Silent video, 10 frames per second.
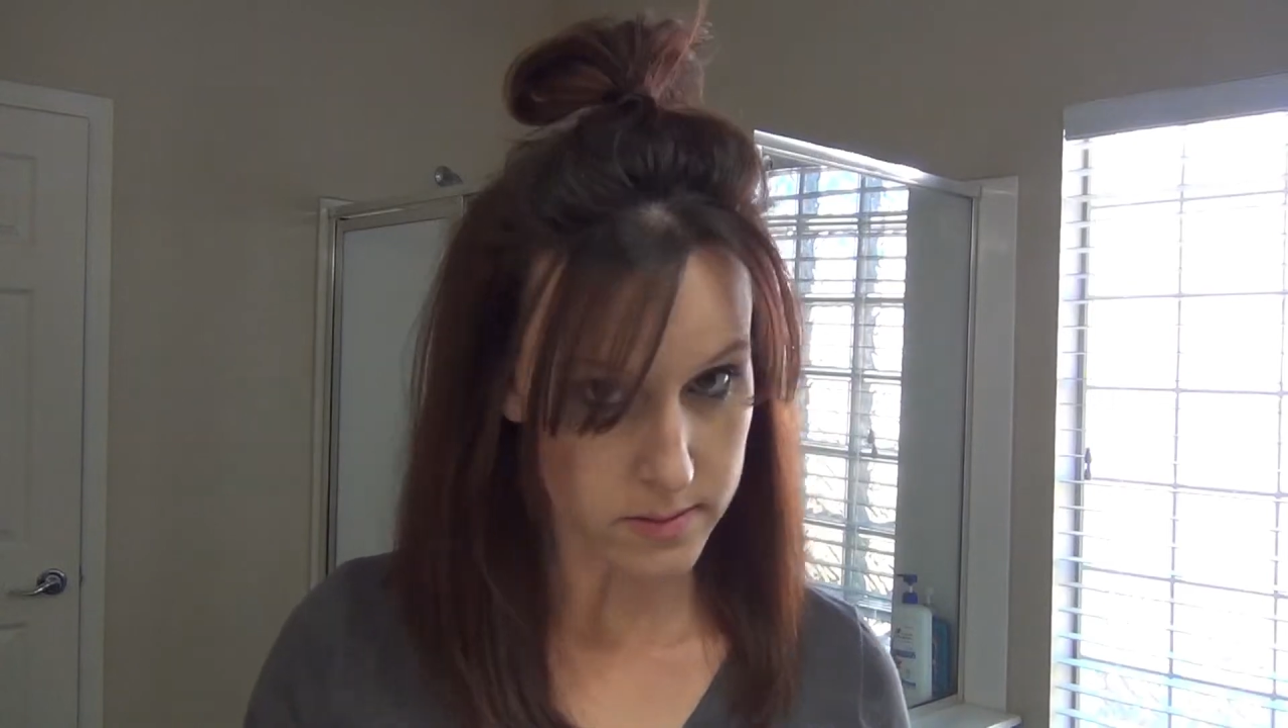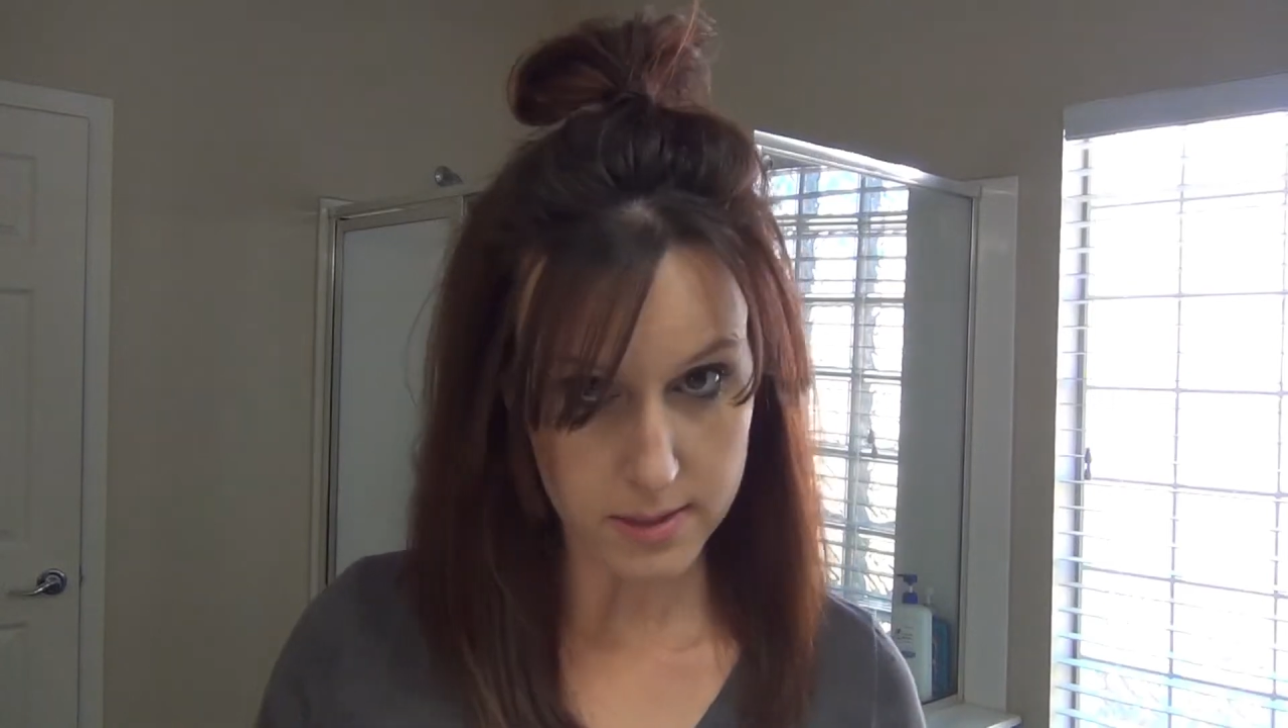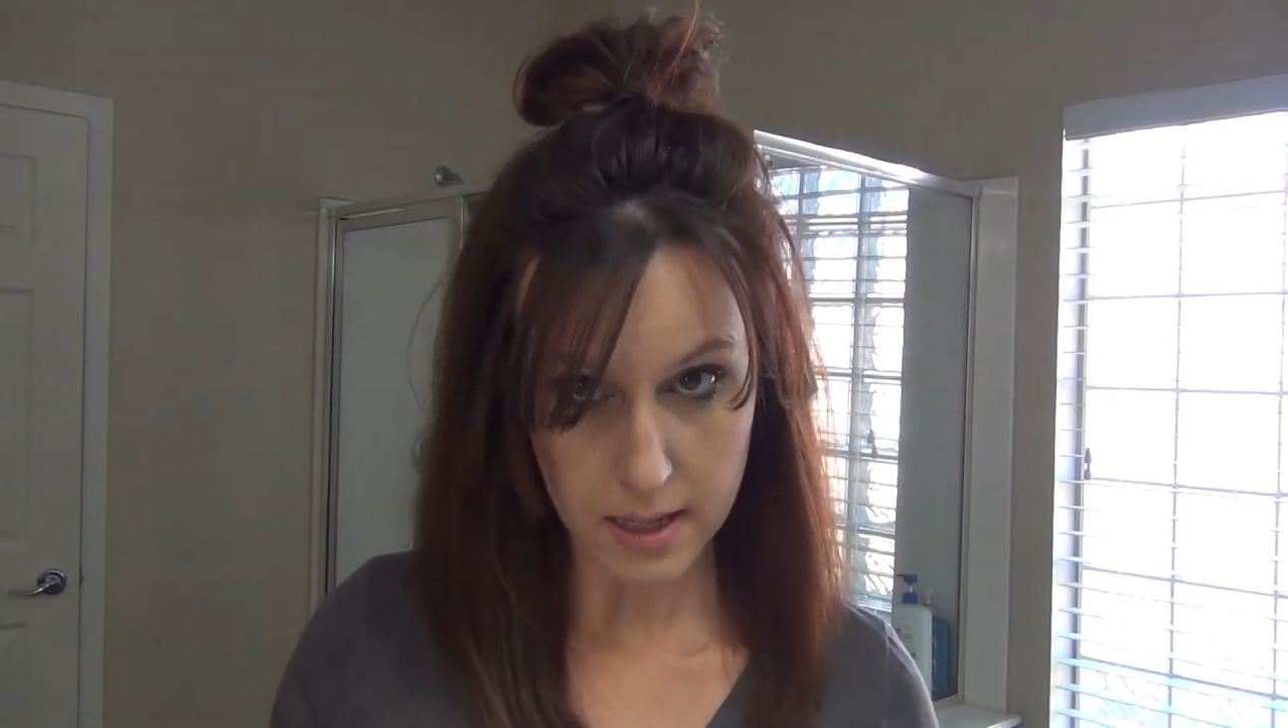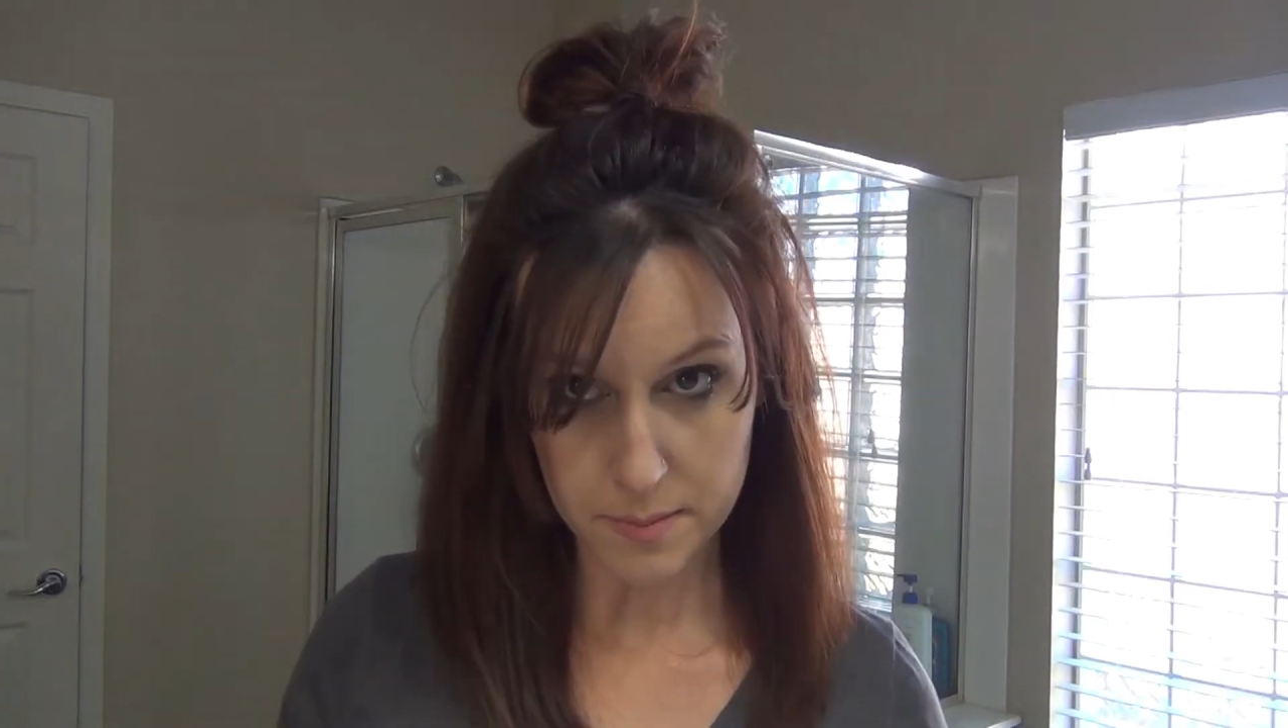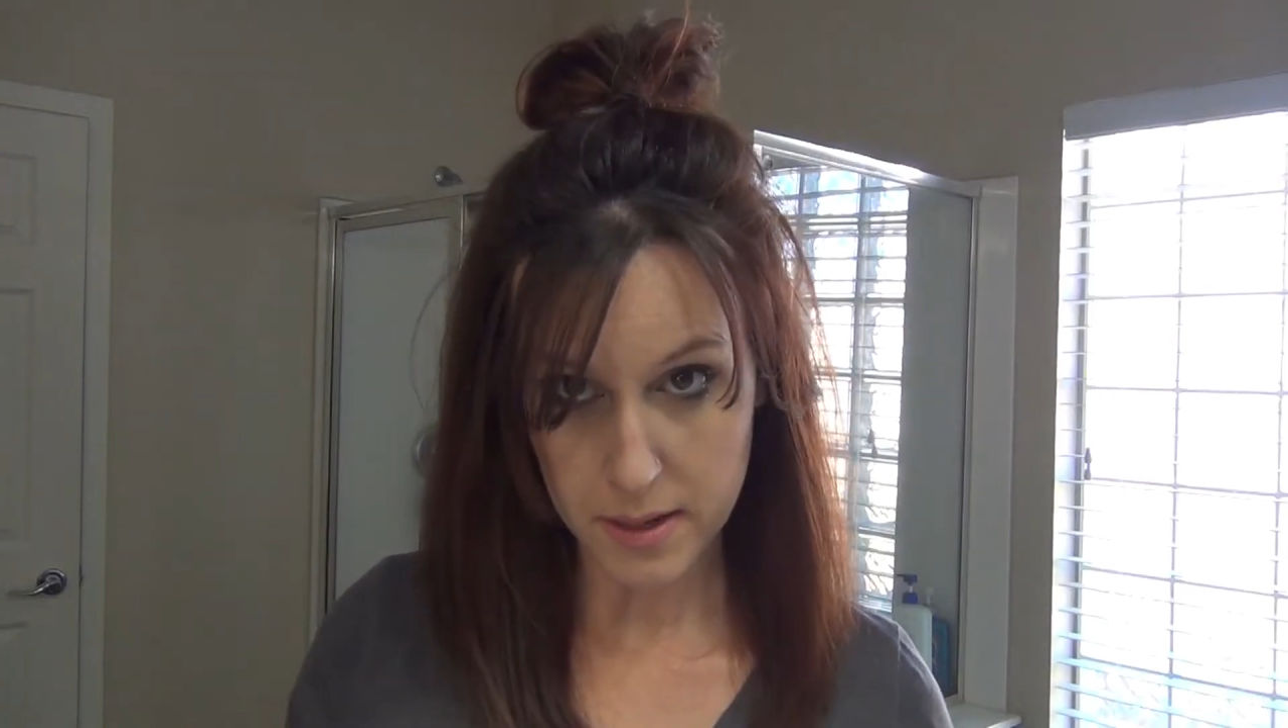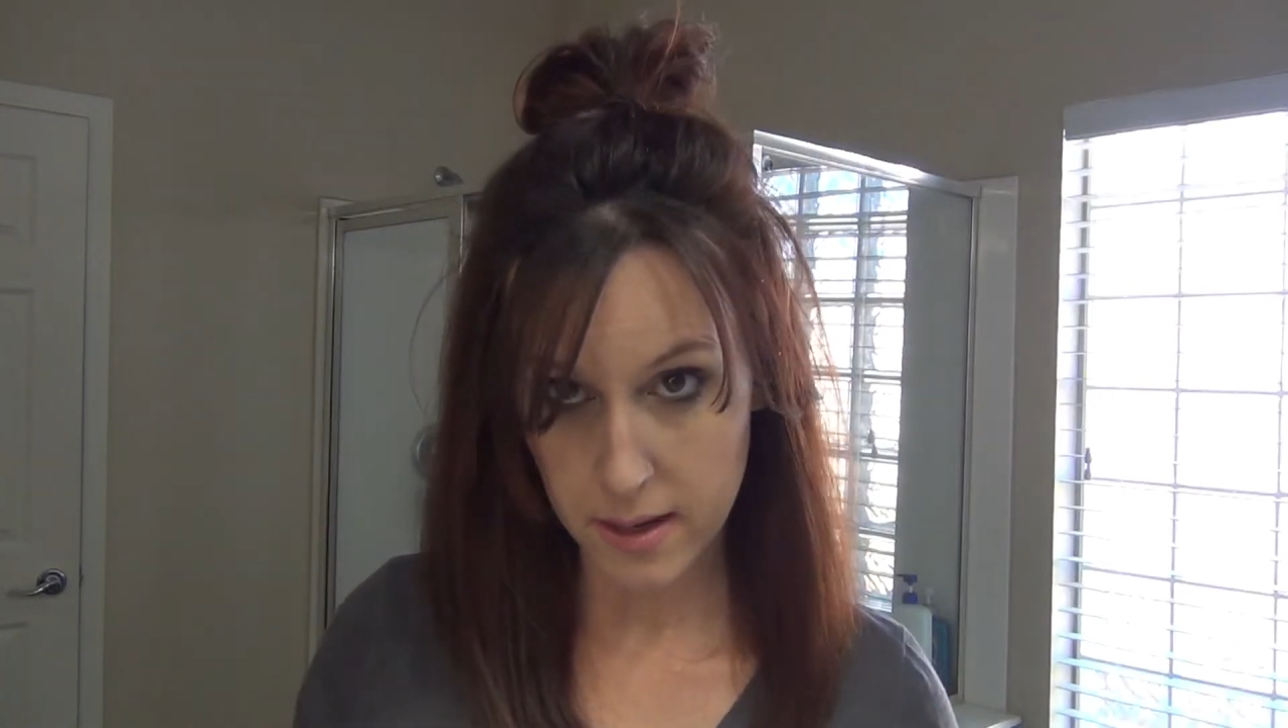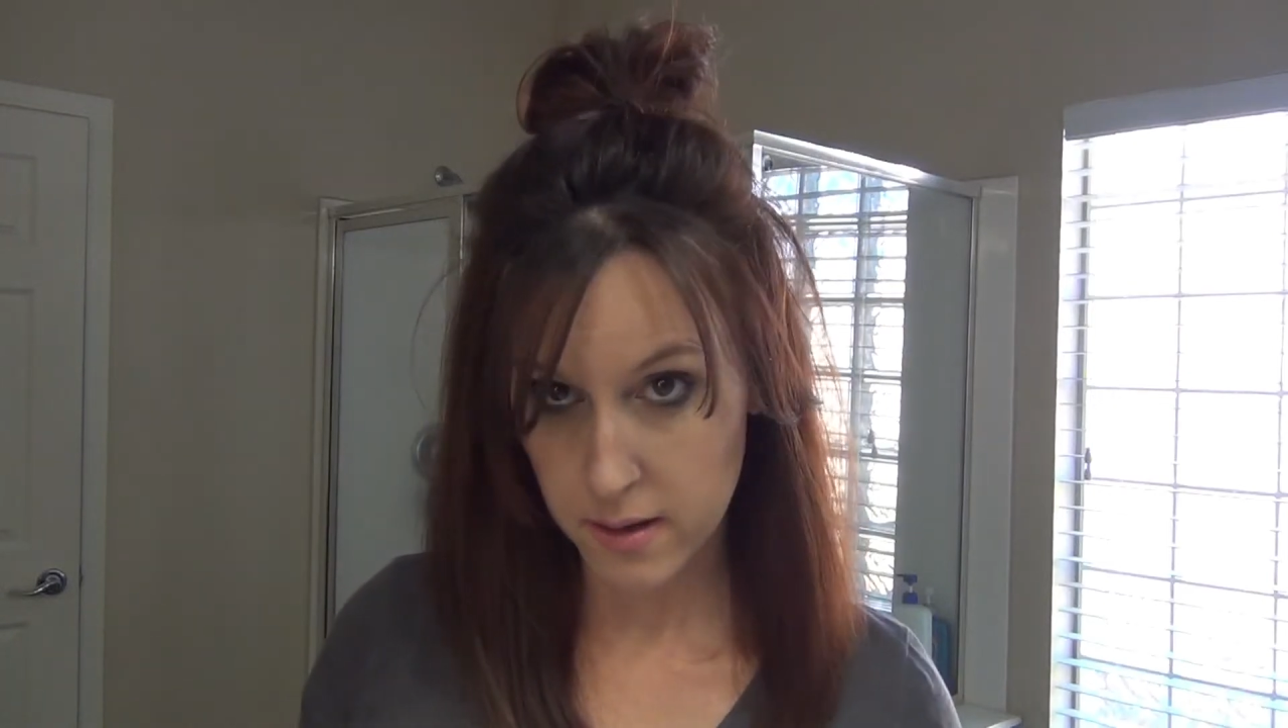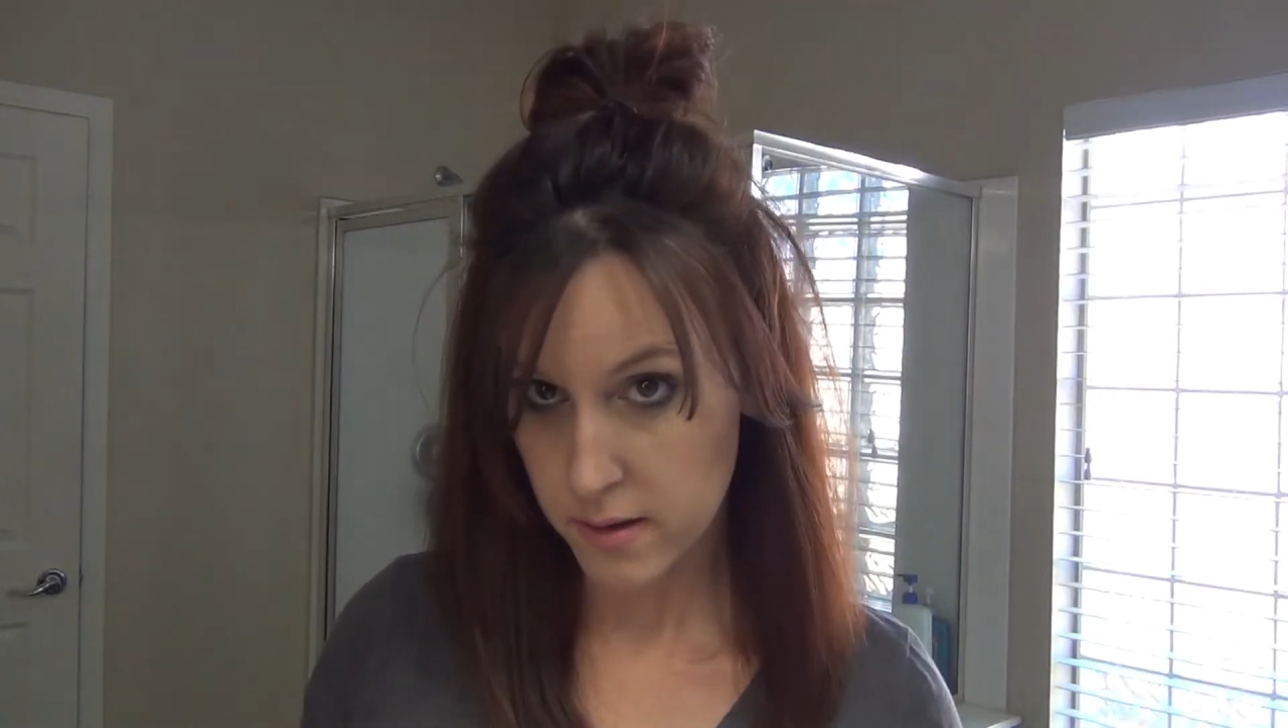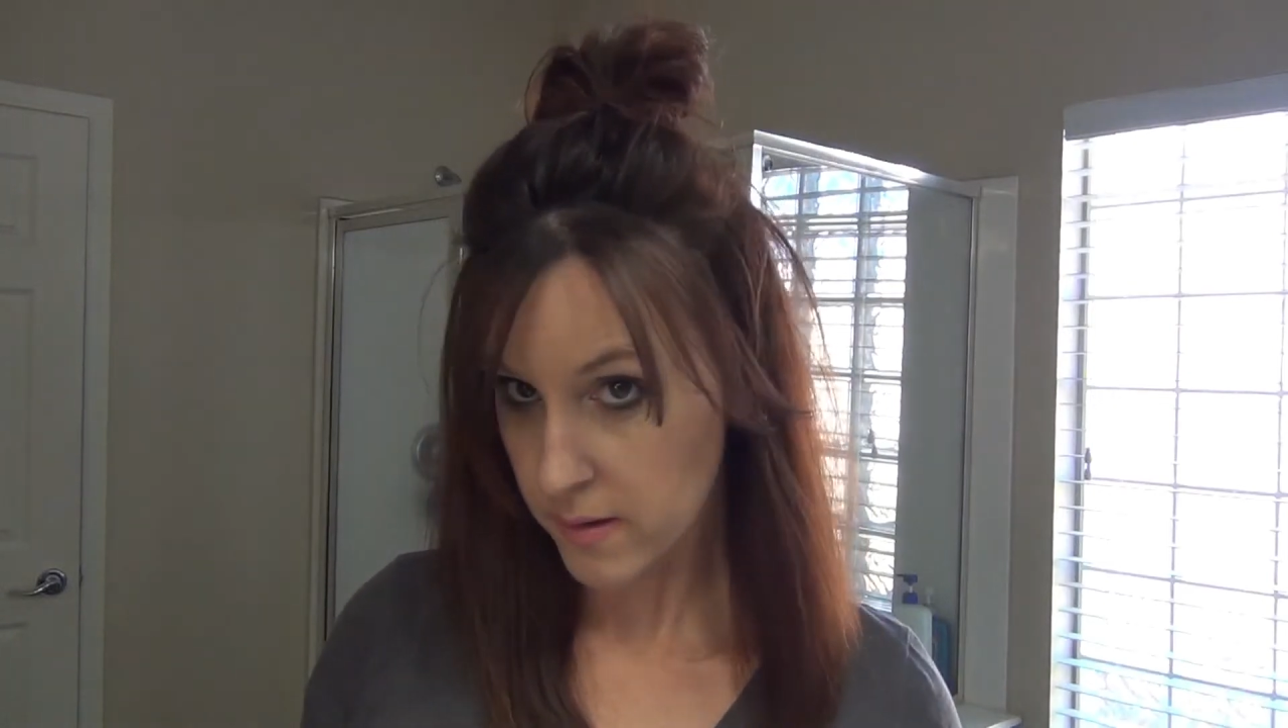top knot